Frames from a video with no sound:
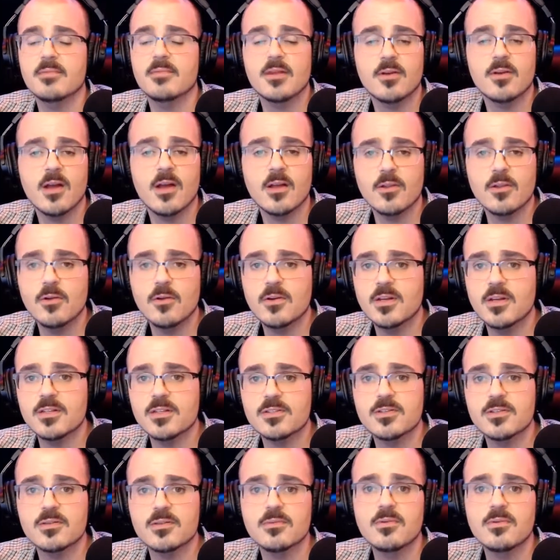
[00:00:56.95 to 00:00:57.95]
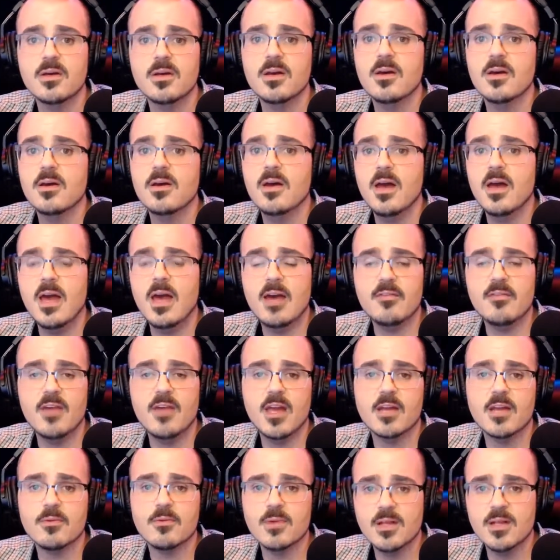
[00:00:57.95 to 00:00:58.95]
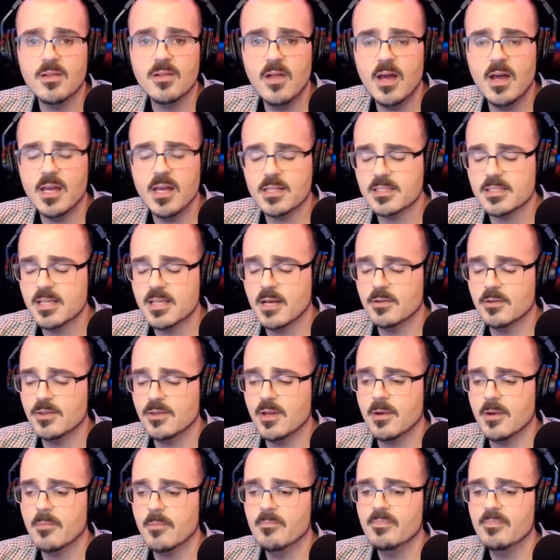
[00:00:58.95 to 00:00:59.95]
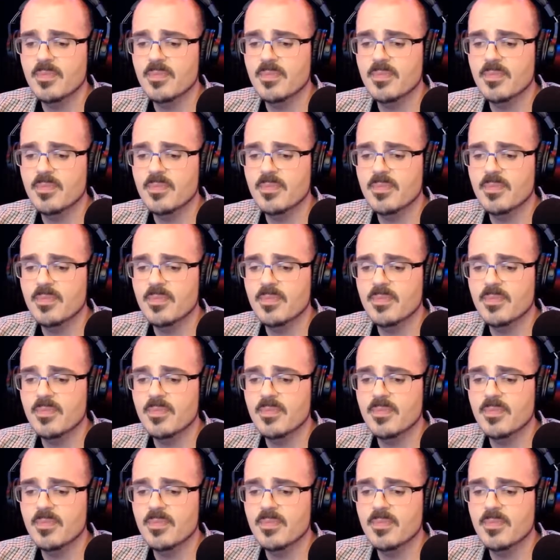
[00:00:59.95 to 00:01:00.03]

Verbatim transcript: They're not looking to have angry clients out there.